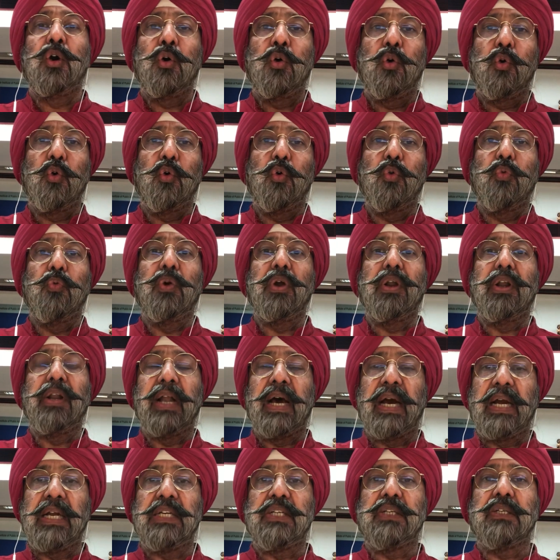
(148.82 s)

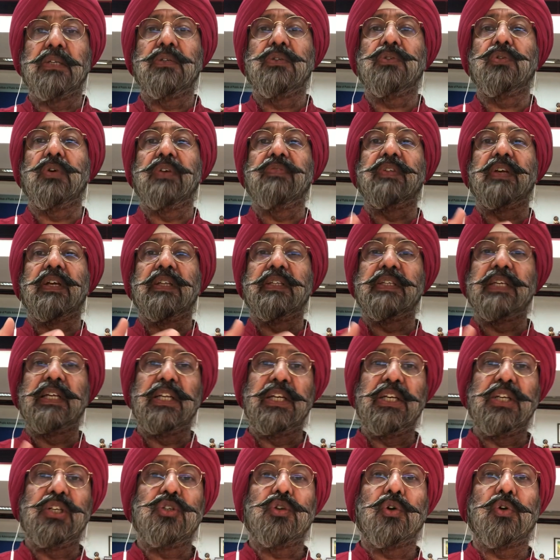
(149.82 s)
overnight. So if there is
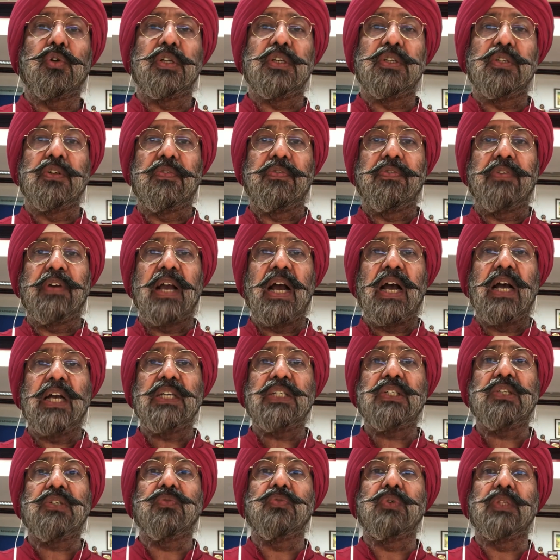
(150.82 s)
any shortage of
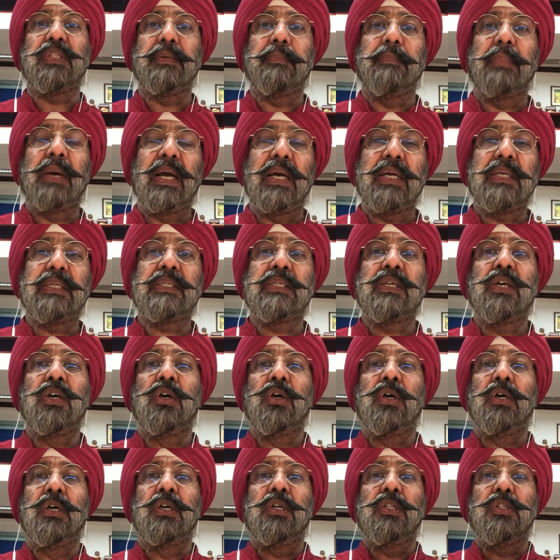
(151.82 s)
cash with the banks,
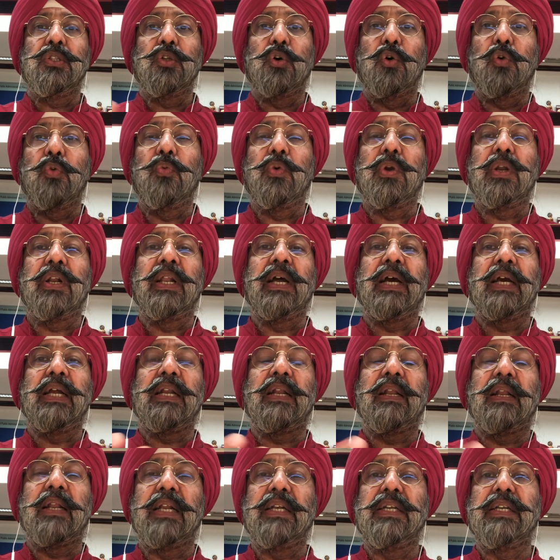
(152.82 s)
the
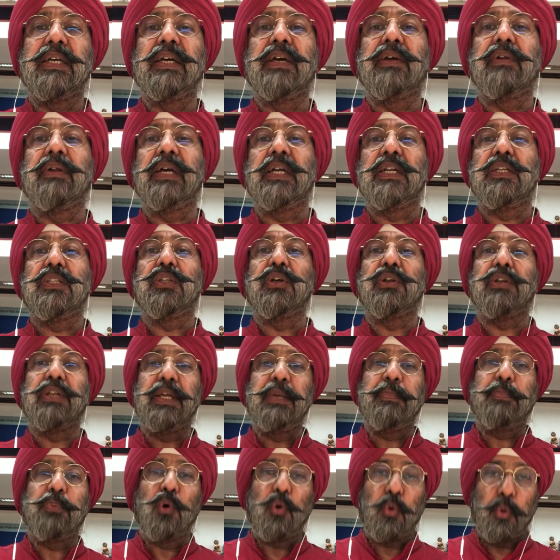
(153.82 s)
overnight lending rate, the
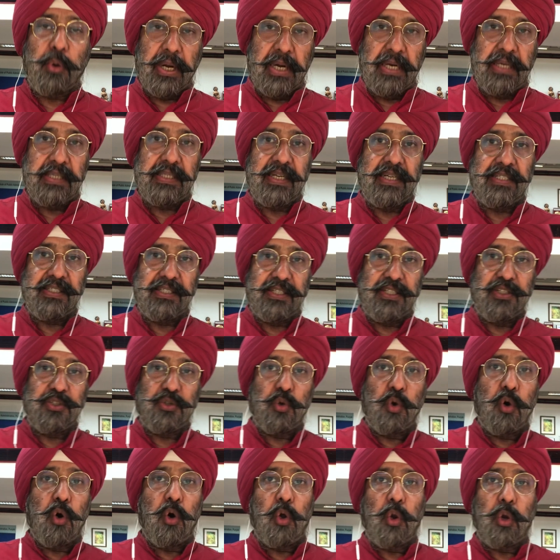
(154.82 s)
repo rate as it is
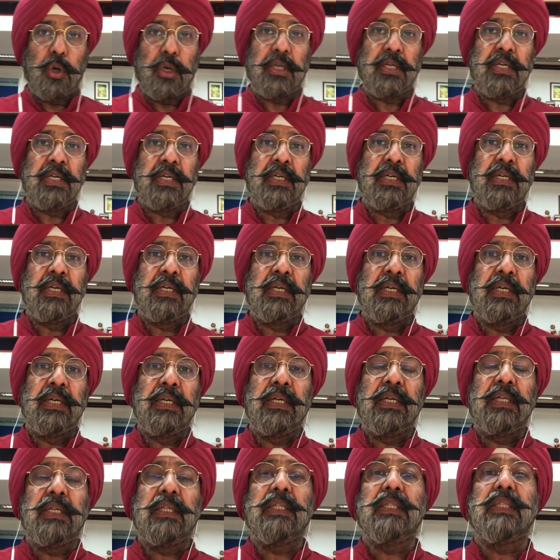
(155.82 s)
called,
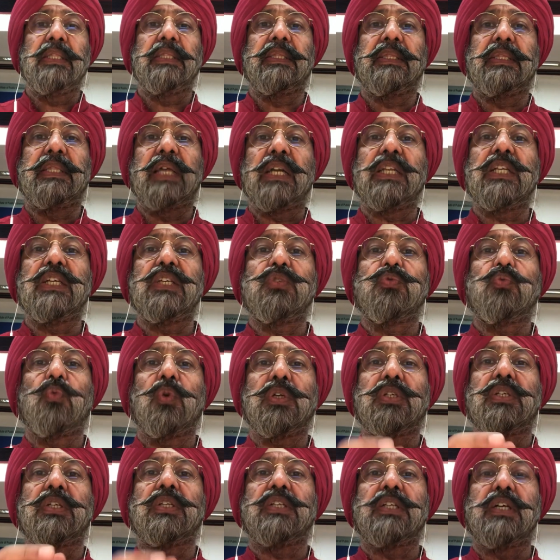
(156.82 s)
that is
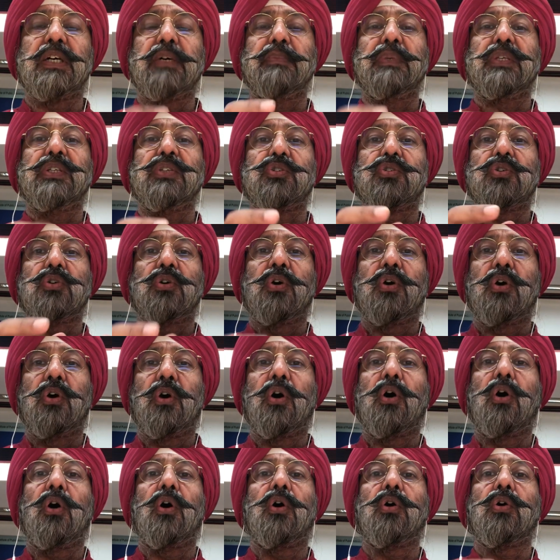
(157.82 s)
what determines
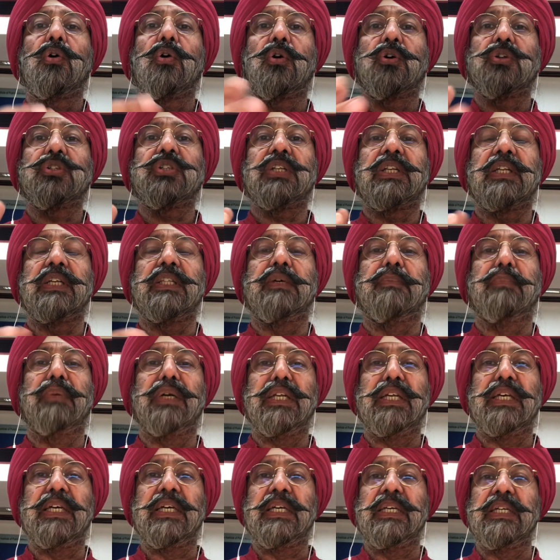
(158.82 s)
how costly the
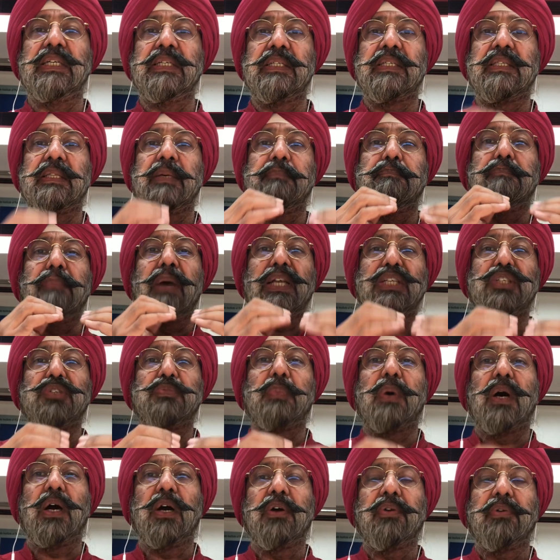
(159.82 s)
money is, the
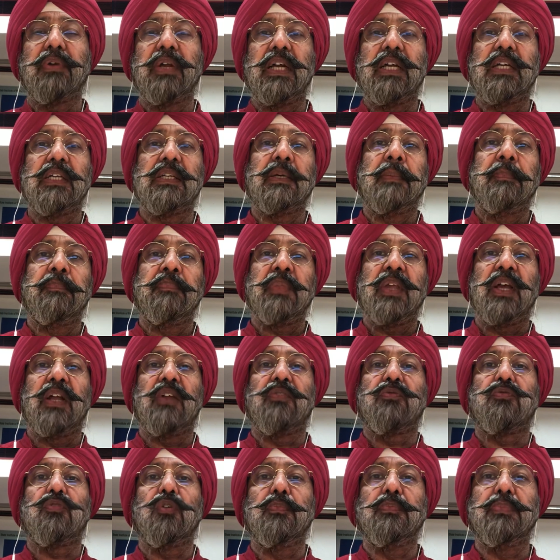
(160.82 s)
benchmark rate, and
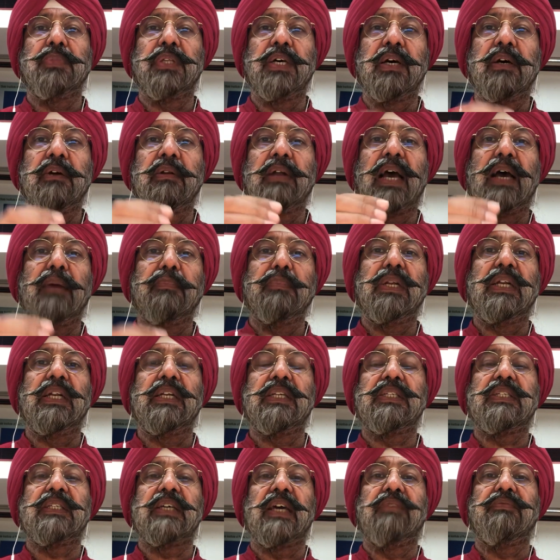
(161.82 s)
from there
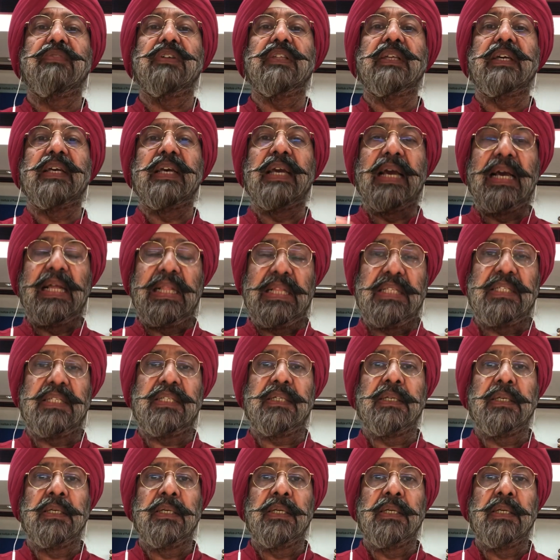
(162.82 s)
emanates everything else.